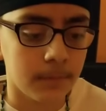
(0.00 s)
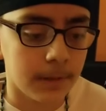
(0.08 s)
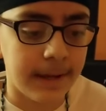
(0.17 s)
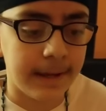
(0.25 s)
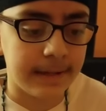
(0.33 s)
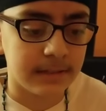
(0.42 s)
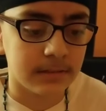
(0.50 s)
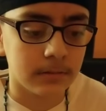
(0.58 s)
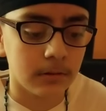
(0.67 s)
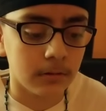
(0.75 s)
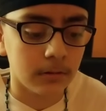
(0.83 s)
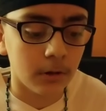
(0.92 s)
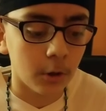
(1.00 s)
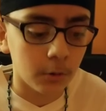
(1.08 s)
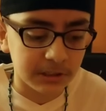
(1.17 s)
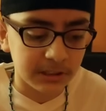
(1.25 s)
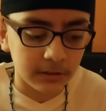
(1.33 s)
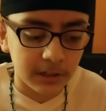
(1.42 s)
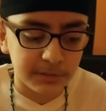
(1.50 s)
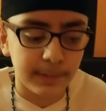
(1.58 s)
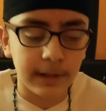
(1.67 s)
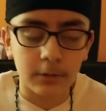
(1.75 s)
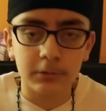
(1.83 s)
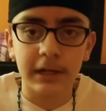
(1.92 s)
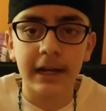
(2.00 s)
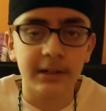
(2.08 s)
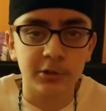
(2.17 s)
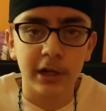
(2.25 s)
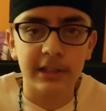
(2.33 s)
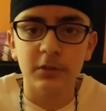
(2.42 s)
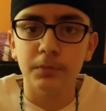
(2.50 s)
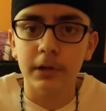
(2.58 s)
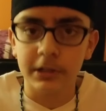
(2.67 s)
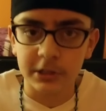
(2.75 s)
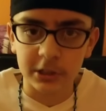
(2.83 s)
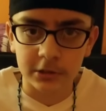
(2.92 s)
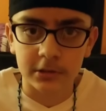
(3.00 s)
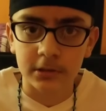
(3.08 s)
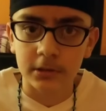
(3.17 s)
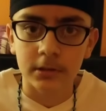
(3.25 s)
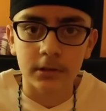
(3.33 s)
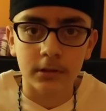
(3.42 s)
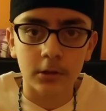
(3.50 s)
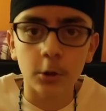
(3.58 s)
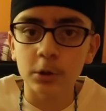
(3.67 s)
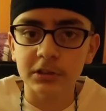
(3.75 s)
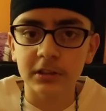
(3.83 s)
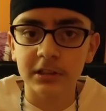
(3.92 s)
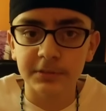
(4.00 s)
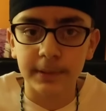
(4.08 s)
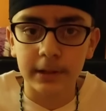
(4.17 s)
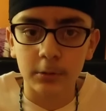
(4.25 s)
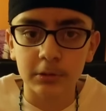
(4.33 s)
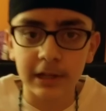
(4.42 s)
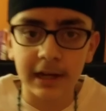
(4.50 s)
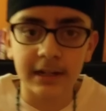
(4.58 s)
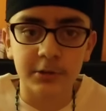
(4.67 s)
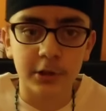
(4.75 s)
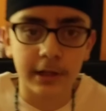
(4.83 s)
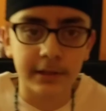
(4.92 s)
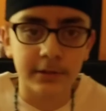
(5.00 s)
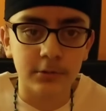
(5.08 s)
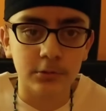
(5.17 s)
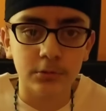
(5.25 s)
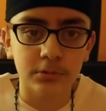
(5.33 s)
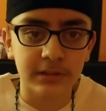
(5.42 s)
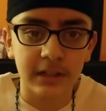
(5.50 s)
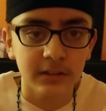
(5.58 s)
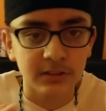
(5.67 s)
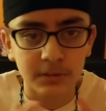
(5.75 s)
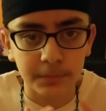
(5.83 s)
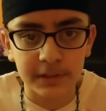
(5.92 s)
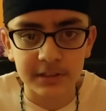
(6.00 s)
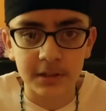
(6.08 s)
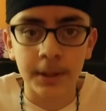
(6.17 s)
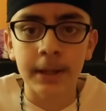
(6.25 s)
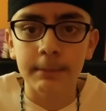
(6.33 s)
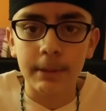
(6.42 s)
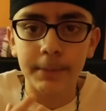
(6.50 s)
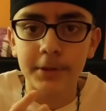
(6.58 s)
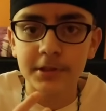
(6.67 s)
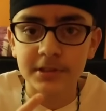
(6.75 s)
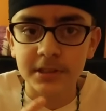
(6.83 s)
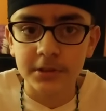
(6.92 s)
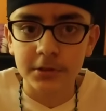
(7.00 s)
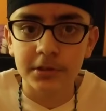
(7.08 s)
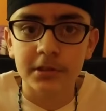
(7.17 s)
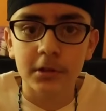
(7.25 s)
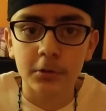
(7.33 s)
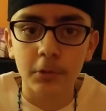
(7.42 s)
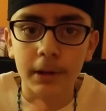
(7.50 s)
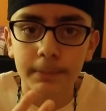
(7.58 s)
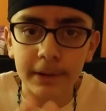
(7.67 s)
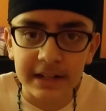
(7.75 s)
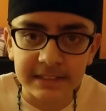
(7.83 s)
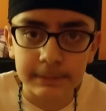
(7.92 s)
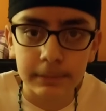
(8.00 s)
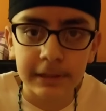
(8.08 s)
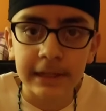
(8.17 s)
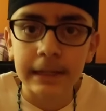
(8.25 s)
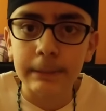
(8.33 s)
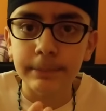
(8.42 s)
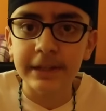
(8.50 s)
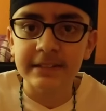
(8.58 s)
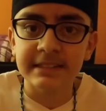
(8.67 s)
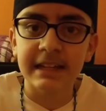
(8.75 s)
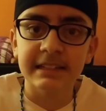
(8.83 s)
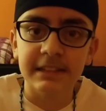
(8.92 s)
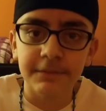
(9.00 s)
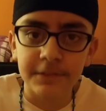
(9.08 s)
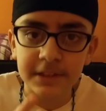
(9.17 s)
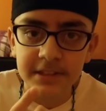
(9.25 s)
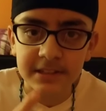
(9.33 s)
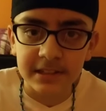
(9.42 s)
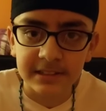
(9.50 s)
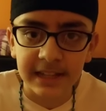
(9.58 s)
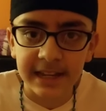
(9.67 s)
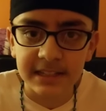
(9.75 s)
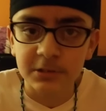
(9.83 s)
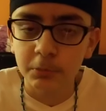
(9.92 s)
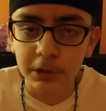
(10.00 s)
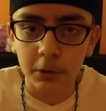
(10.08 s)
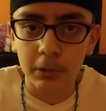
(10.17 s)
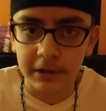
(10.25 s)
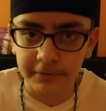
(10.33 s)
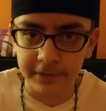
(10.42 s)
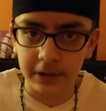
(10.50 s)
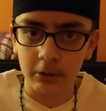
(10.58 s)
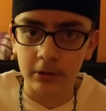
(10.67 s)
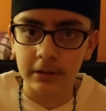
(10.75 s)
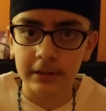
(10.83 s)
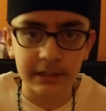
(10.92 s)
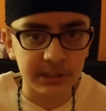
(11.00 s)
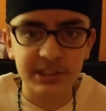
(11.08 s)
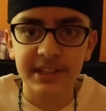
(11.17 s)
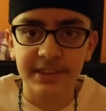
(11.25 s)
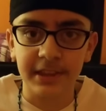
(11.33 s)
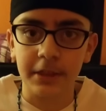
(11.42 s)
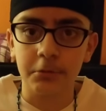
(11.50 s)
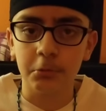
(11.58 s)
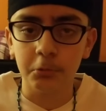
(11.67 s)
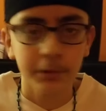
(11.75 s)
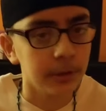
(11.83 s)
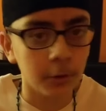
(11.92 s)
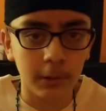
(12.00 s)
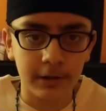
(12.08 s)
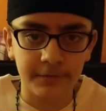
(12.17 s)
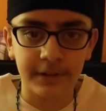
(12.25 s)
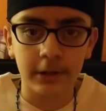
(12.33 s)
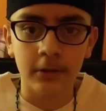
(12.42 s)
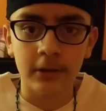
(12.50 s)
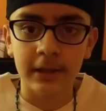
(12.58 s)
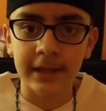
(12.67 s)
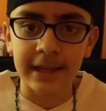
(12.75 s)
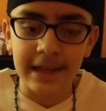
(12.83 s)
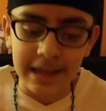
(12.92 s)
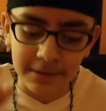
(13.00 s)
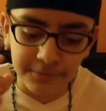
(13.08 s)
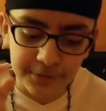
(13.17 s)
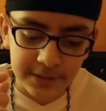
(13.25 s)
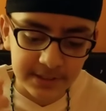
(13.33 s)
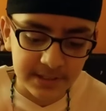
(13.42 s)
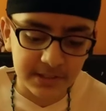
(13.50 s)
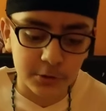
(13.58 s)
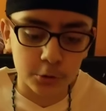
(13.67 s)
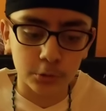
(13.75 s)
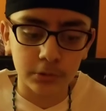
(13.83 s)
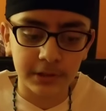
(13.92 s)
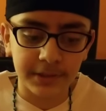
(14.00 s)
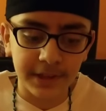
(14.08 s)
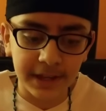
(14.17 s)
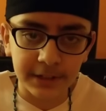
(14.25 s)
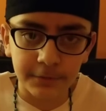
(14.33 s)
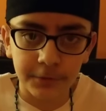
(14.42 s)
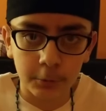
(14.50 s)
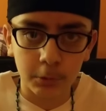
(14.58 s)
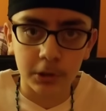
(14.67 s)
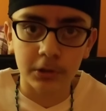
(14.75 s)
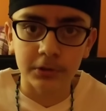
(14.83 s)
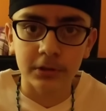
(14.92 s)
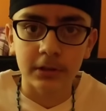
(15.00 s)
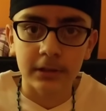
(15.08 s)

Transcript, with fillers: as oh it's Allah subhanahu wa ta'ala trying to punish us. Oh it's Allah subhanahu wa ta'ala mm-hmm. trying to tell us something is coming. My brothers and sisters, this could quite possibly be a test. If this is a test, we don't want to fail. Let's just get that through. We don't want to fail. If this is truly the end of the world,